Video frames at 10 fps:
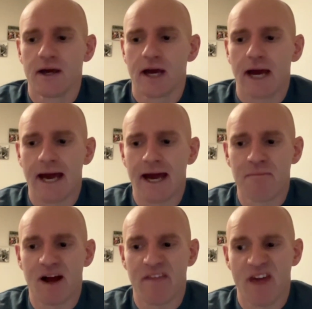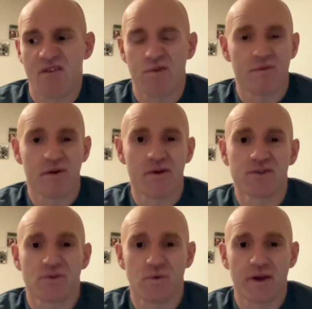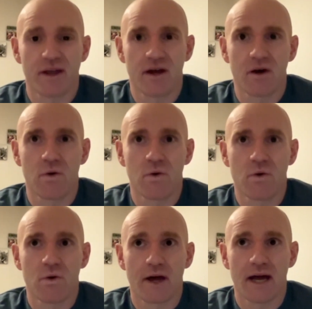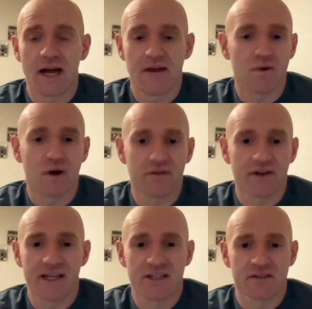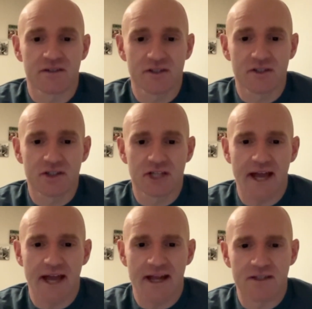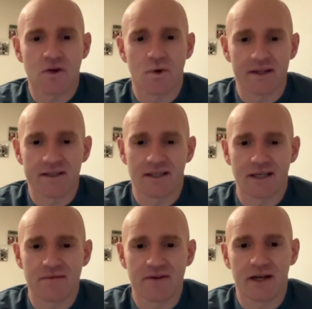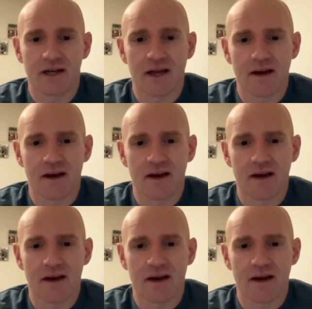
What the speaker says: And then when we moved to Rio, the qualifications changed quite significantly.